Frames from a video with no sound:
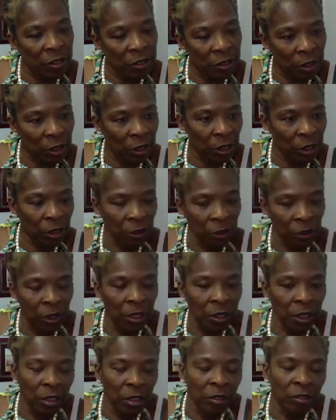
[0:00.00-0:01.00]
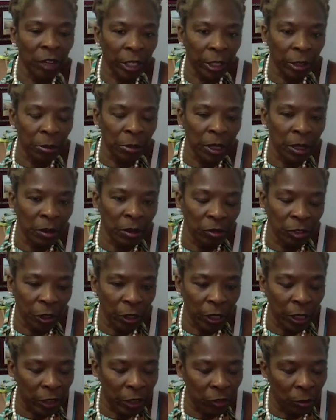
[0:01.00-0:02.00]
secure, and the environment
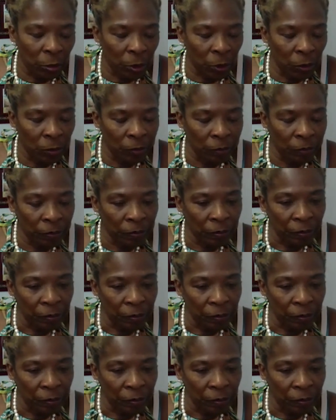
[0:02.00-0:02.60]
very livable.